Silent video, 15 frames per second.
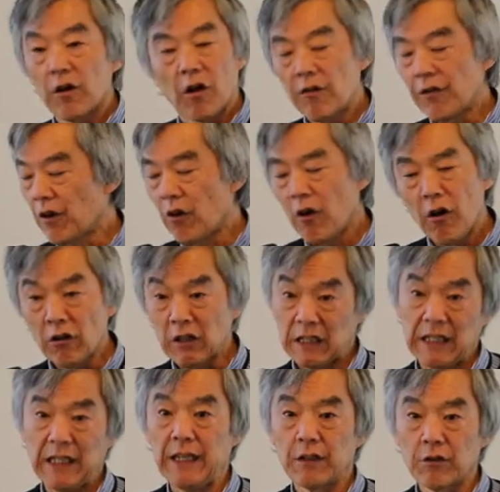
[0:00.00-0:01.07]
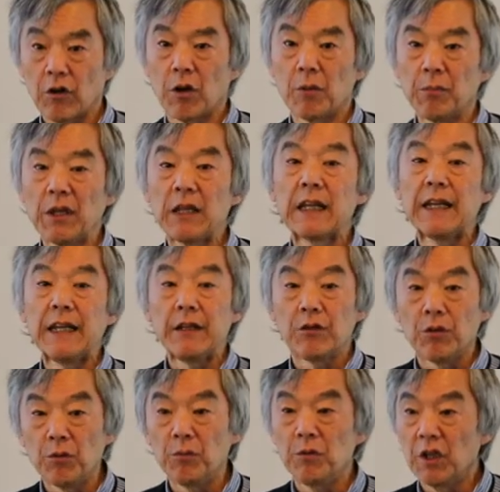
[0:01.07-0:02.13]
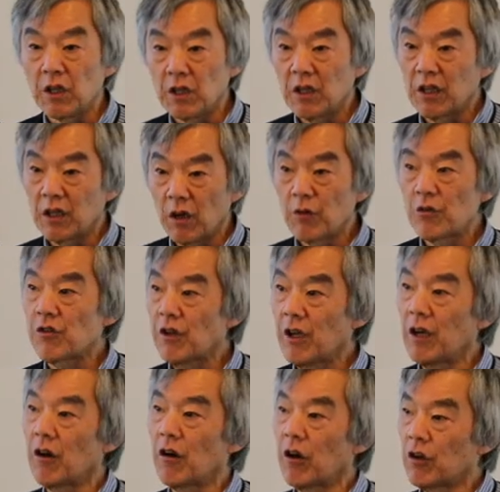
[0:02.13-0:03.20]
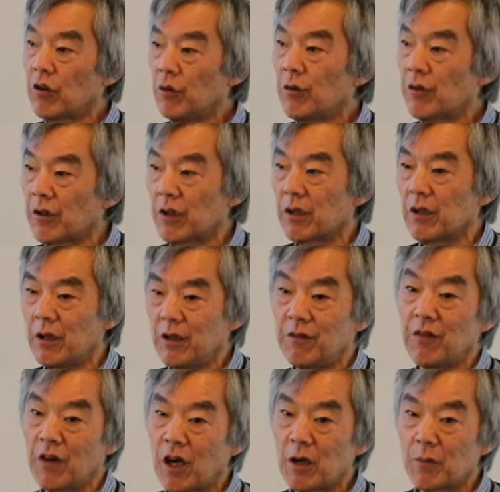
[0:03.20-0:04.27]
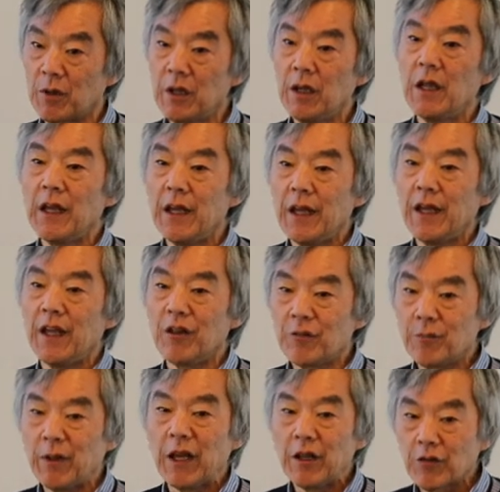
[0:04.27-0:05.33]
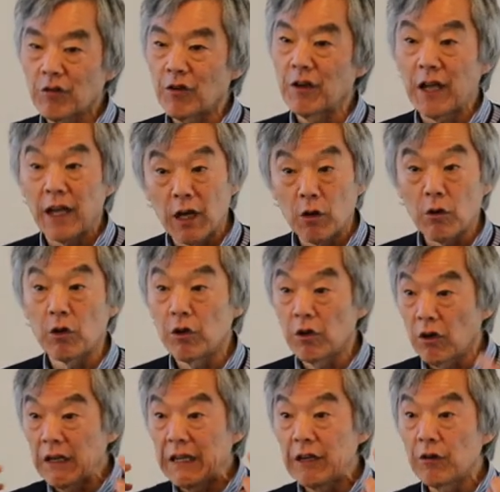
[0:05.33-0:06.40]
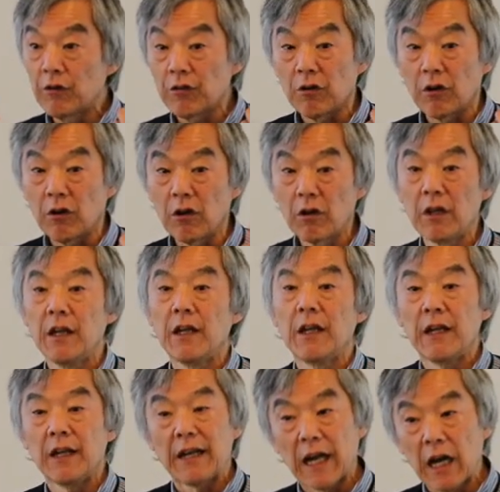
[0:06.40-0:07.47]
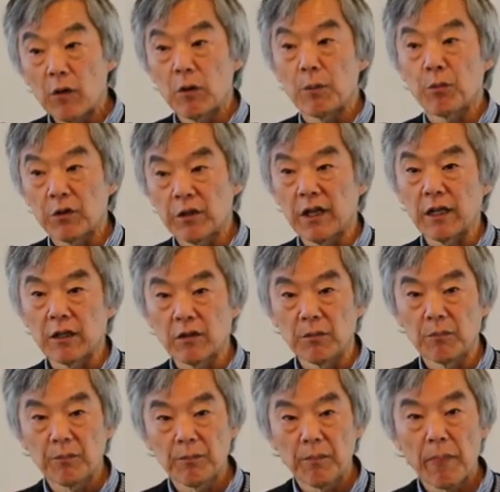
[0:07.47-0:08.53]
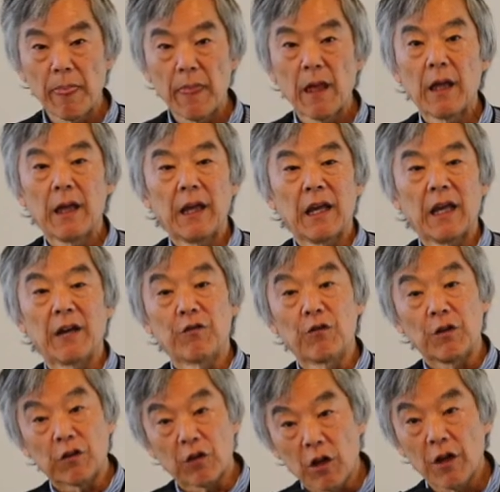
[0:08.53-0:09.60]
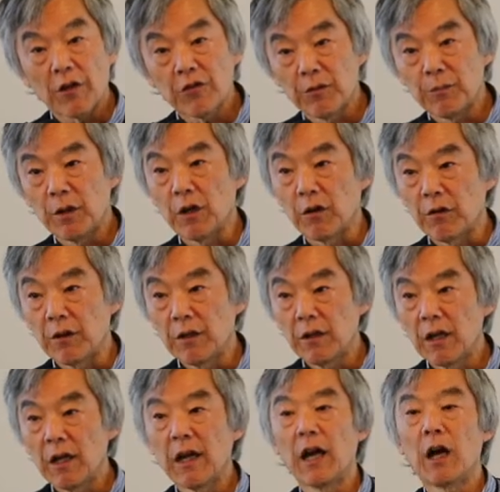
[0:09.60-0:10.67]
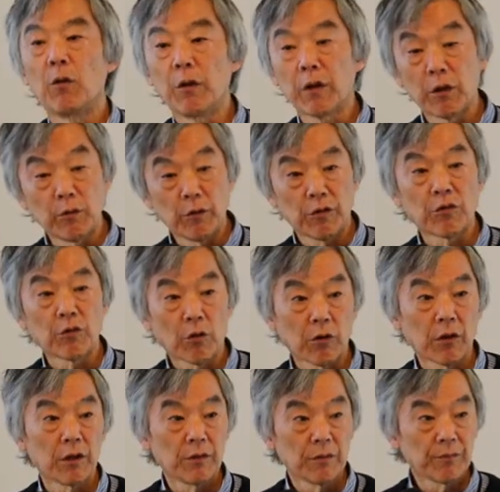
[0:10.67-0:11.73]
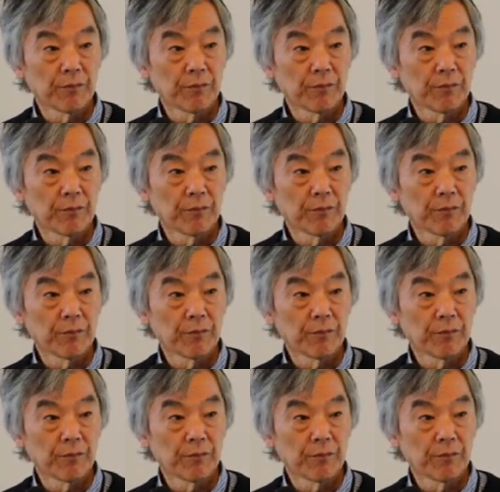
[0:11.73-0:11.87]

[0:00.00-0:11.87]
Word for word: they're, they're all linked. Our ability to negotiate our acoustic environment is based on how good our ears are, and how we protect them, and if we've lost some hearing, how we can restore it.